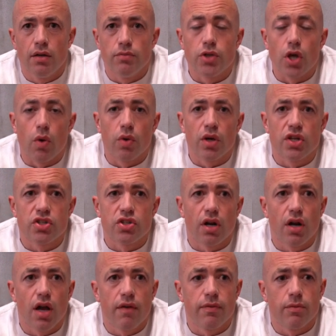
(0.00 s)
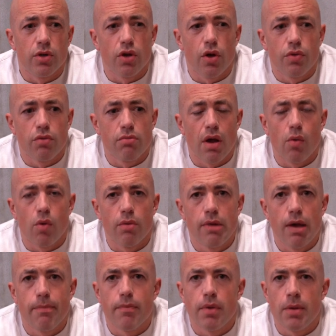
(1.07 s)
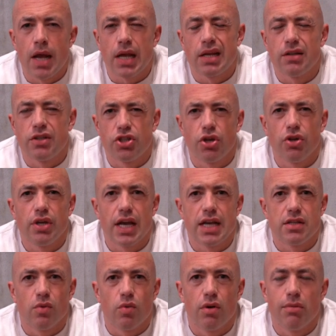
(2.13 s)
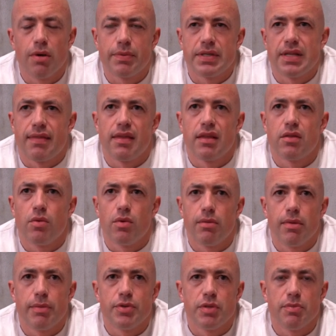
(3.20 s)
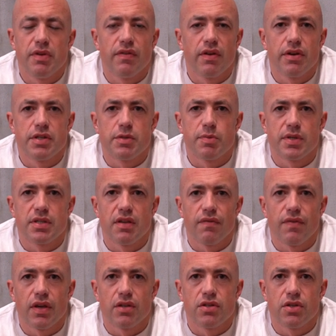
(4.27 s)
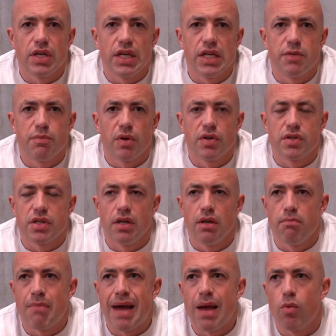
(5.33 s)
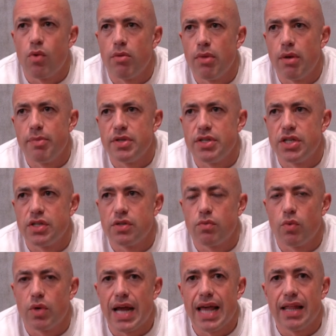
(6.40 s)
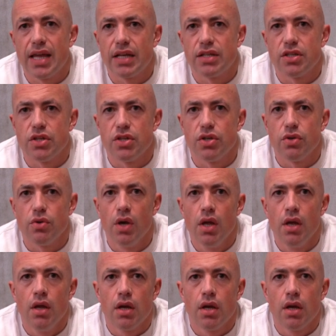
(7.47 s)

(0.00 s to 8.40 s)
So we're gonna start off, I'm gonna go through my warm-up. I'm not gonna show you guys the warm-up because I think the warm-up should be very specific to each person. My warm-up is just what I like to do.